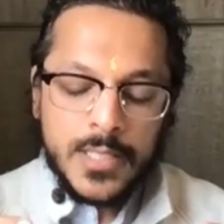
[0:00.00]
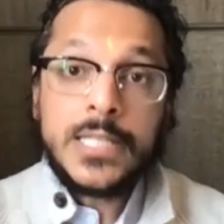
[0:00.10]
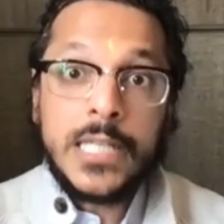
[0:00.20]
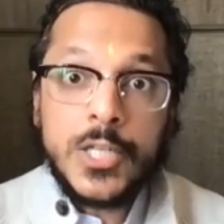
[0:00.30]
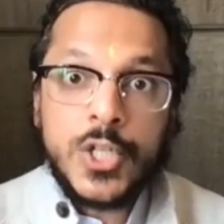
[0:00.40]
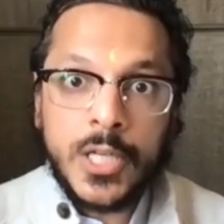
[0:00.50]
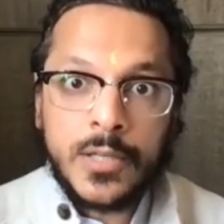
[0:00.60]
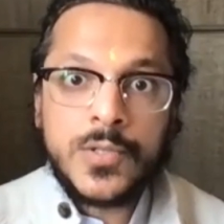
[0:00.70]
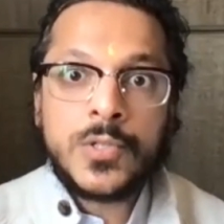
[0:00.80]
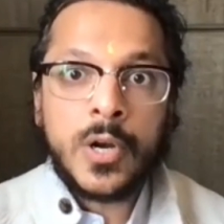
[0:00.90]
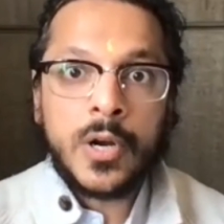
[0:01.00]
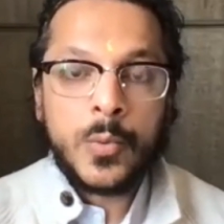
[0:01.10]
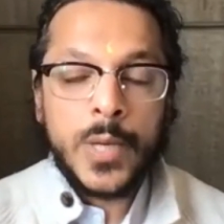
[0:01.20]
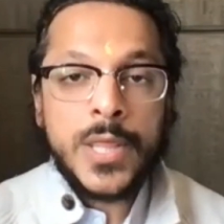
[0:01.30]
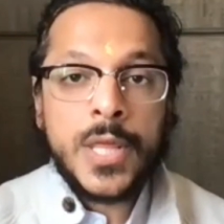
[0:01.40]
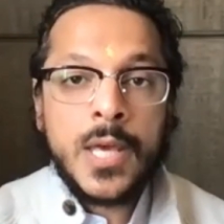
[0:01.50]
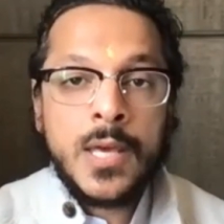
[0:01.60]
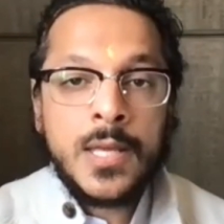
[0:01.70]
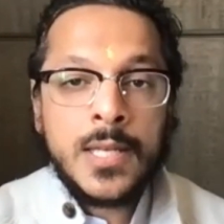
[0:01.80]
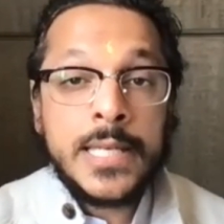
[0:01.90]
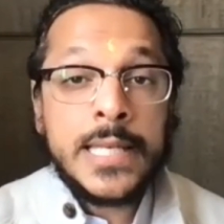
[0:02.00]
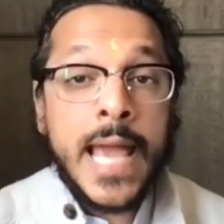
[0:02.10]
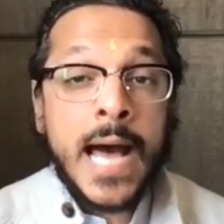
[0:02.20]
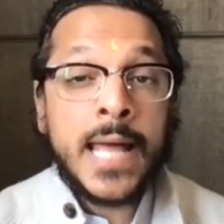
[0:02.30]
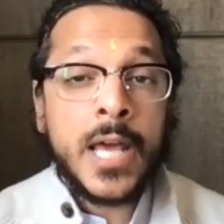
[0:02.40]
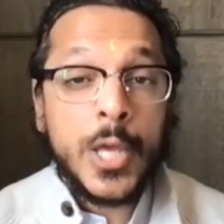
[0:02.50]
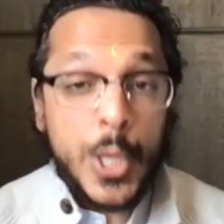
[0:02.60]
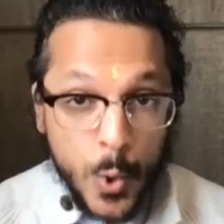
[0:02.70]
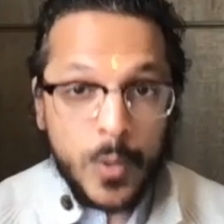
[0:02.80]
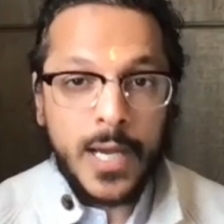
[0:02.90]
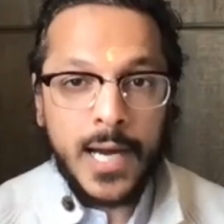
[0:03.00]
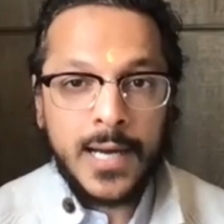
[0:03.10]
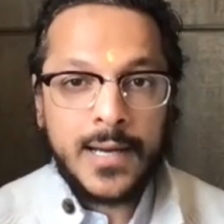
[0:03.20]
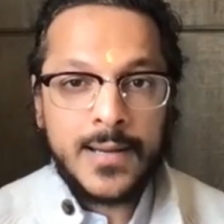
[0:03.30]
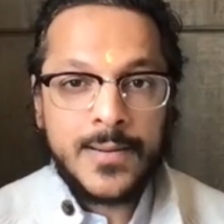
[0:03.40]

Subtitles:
the teachings start with Jnana Yoga.